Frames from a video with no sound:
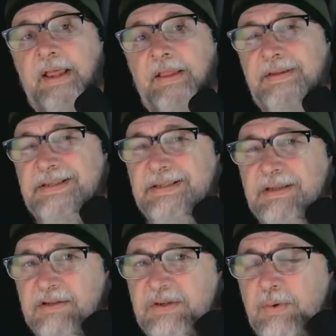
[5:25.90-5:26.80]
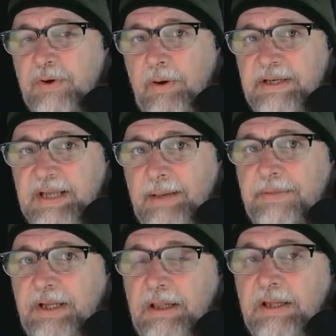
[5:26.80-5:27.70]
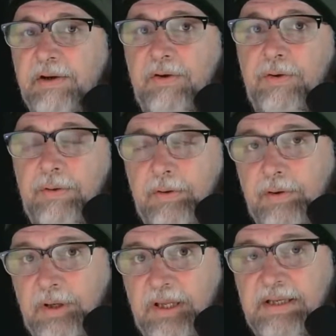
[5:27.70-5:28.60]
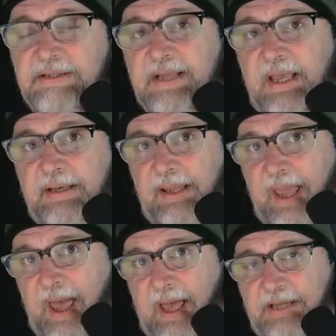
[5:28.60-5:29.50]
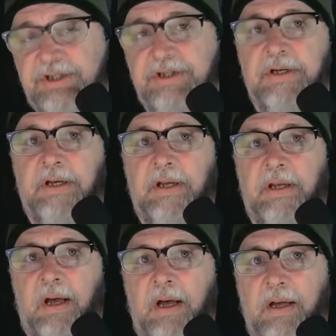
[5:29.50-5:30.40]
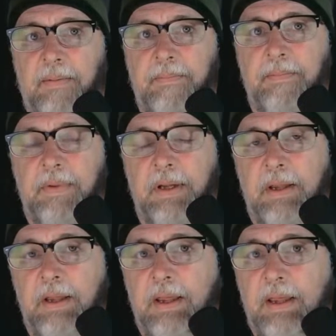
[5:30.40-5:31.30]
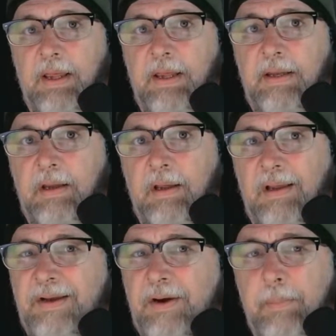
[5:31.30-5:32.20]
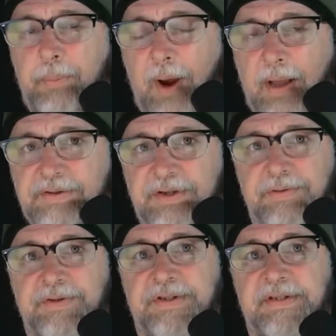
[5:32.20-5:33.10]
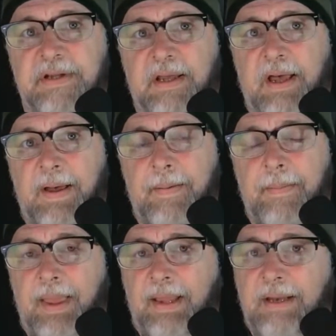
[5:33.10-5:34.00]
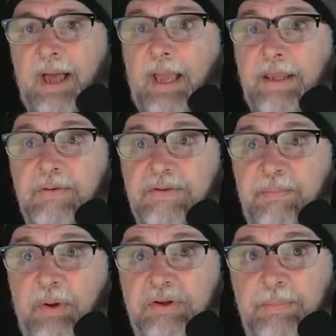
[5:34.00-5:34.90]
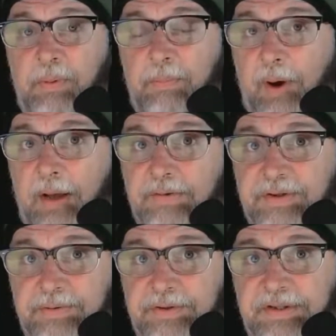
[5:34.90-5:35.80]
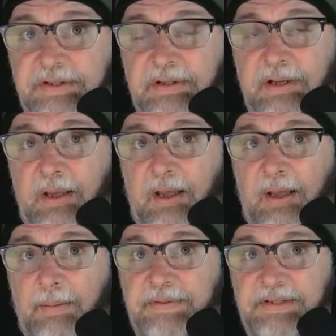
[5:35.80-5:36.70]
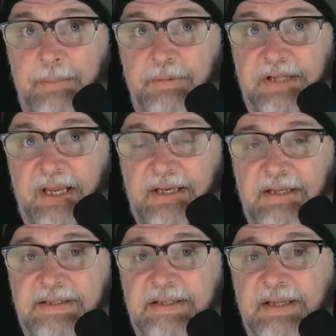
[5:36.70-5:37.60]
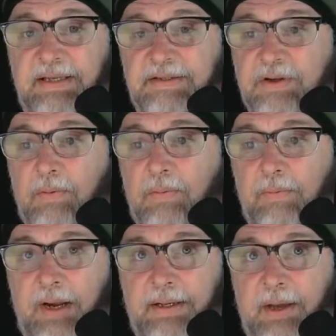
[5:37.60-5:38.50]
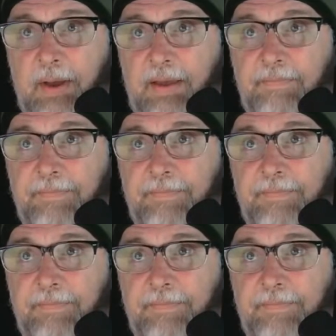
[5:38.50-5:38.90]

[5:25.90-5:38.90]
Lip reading: This is also a great time to clear cookies and cache um, in our browsers. And I use multiple browsers simultaneously. So right now I have